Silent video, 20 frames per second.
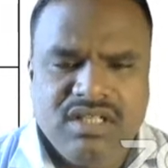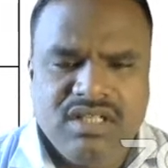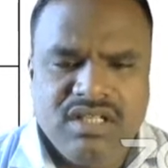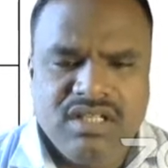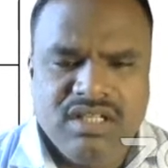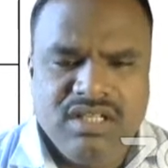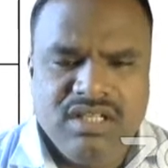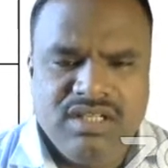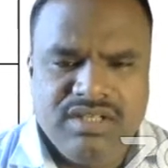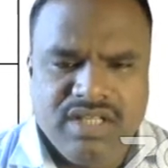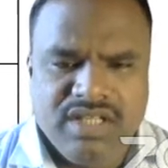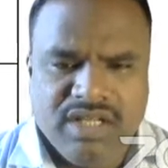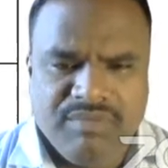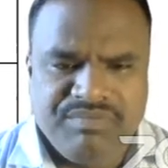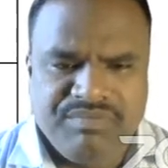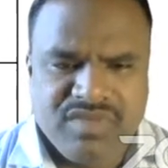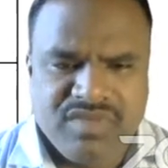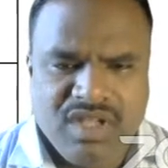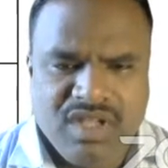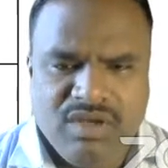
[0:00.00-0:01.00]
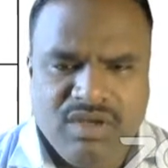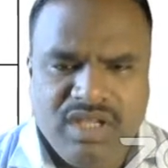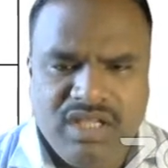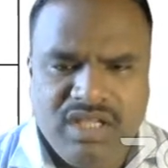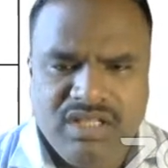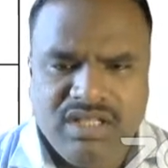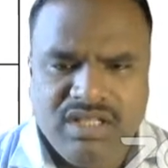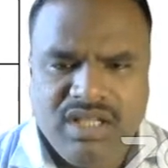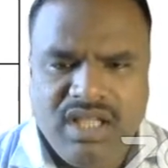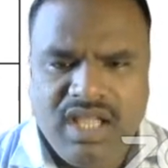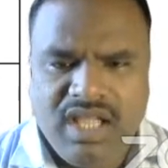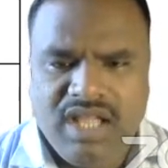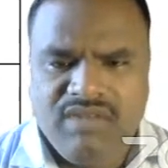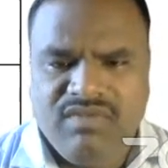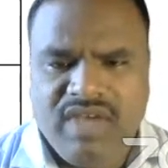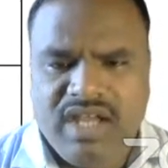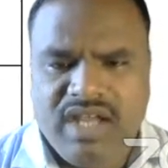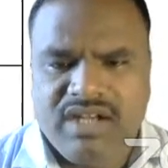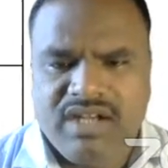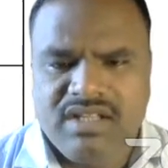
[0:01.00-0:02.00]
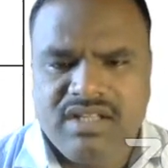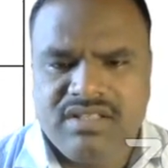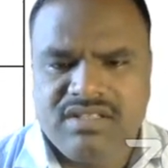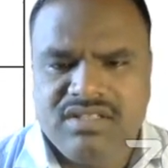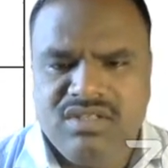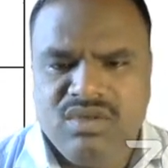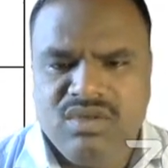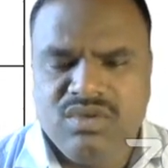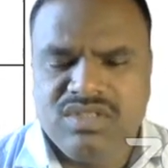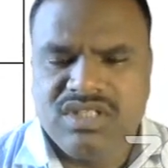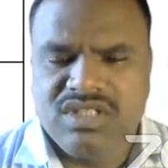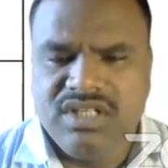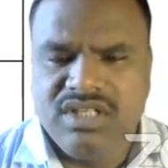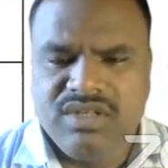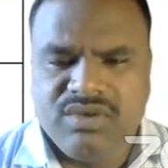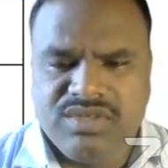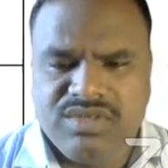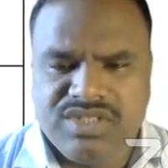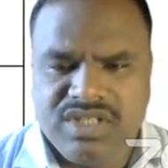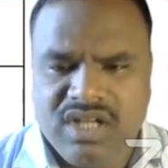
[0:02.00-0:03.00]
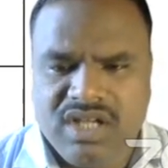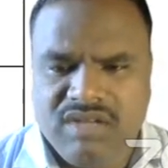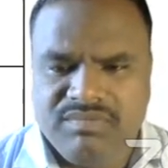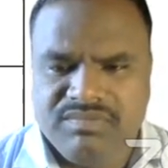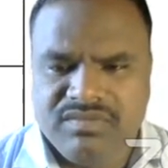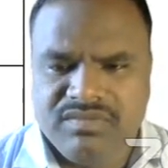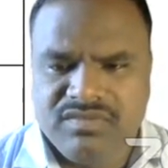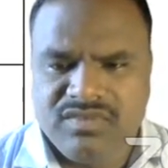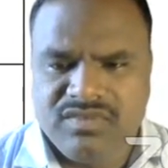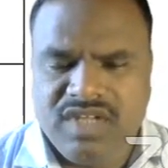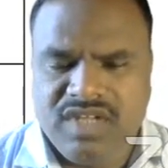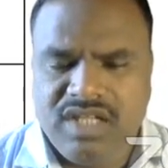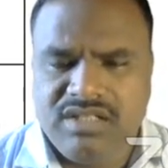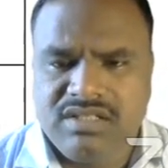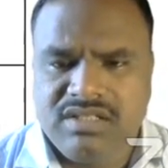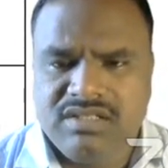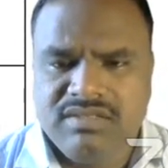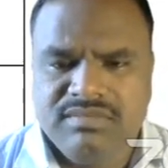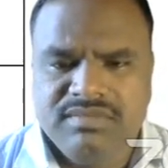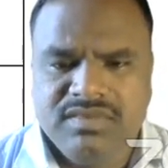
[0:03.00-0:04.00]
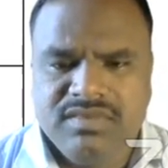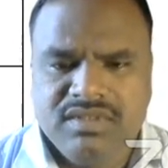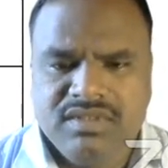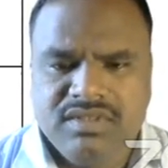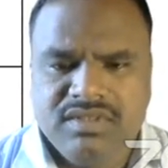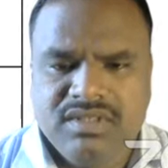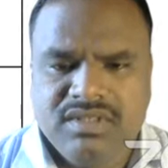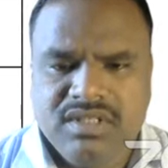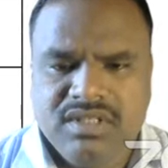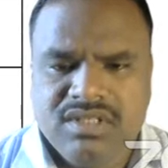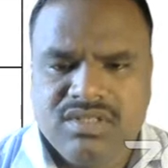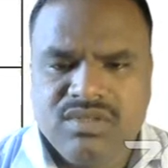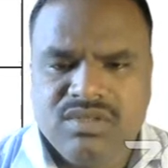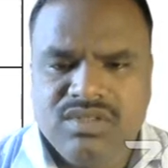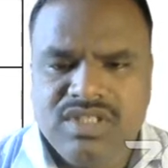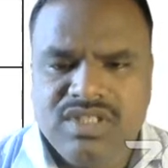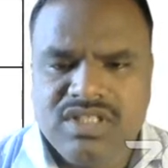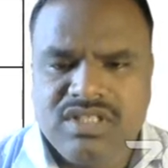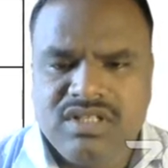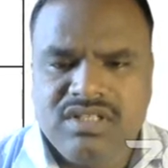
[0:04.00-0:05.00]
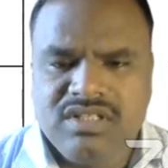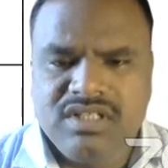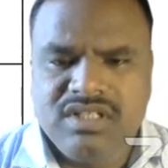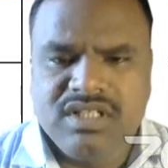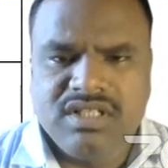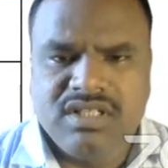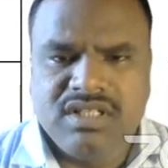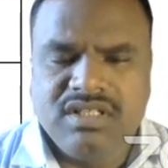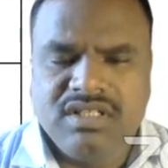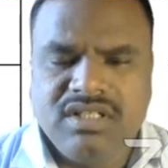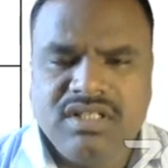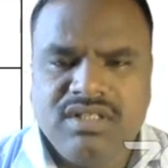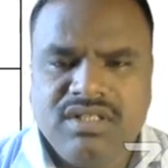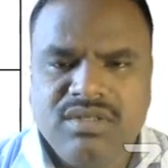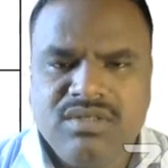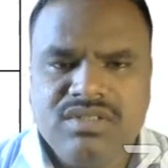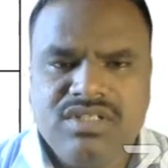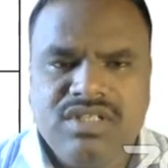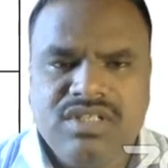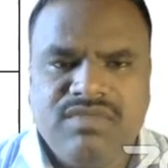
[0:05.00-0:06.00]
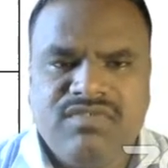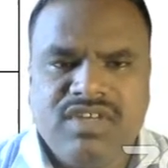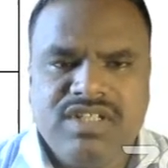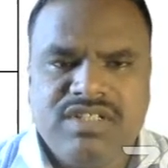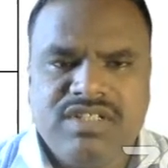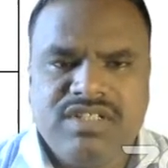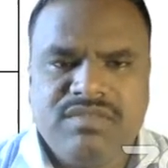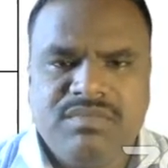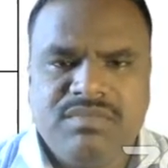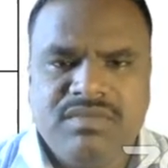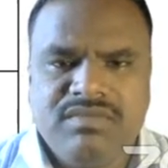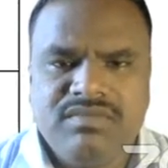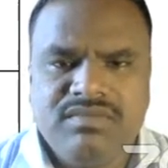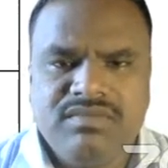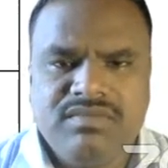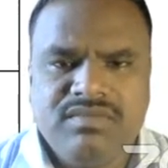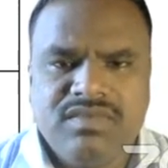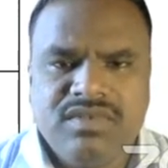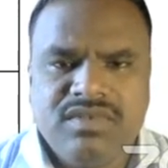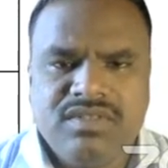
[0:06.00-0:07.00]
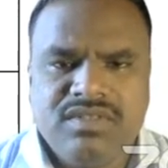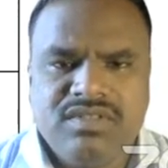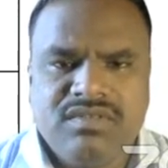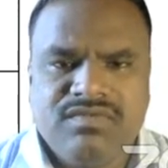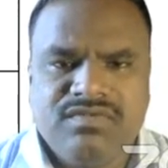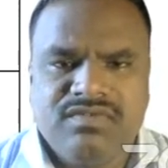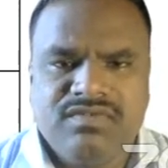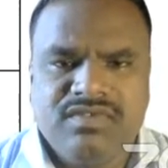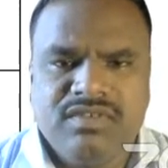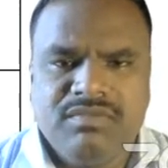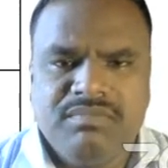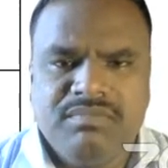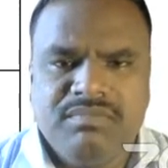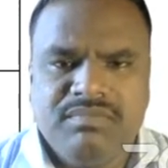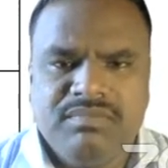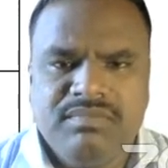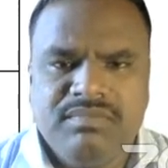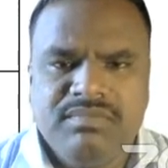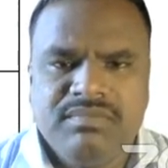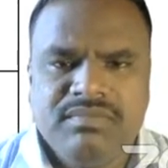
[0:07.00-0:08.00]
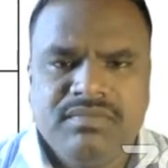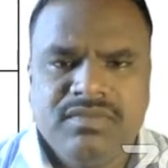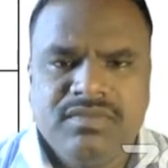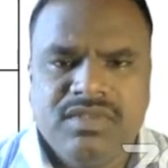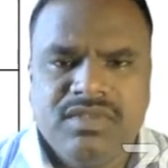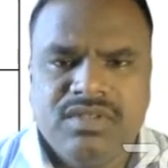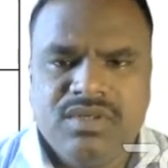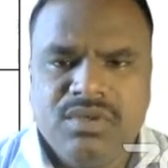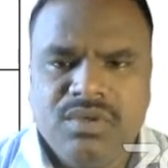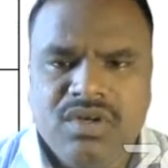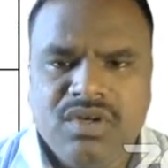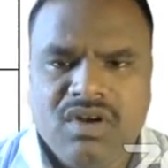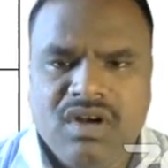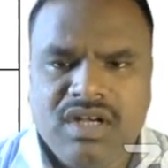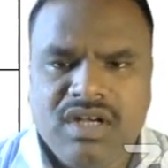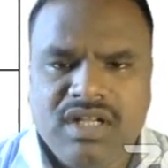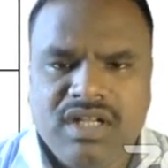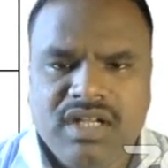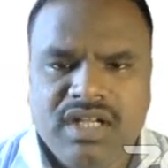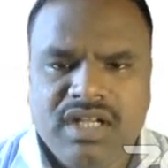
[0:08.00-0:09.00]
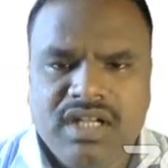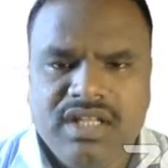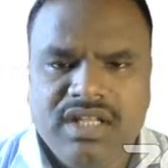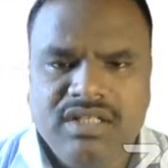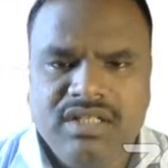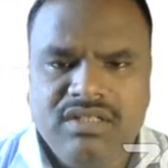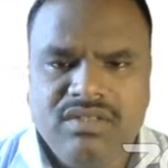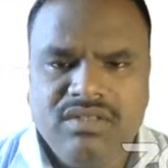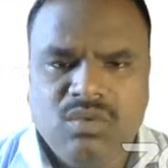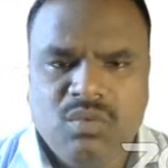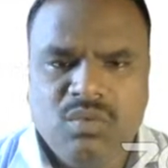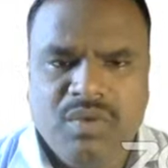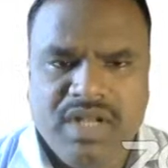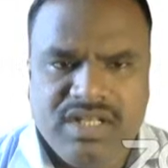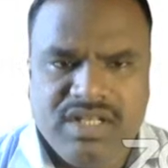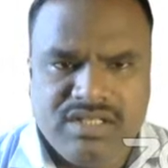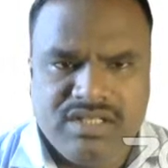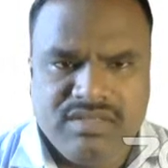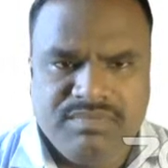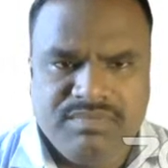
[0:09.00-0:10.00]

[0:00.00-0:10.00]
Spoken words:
area, okay, and whereas no sclerotia, right? So these are the differences of root rot and the wilt.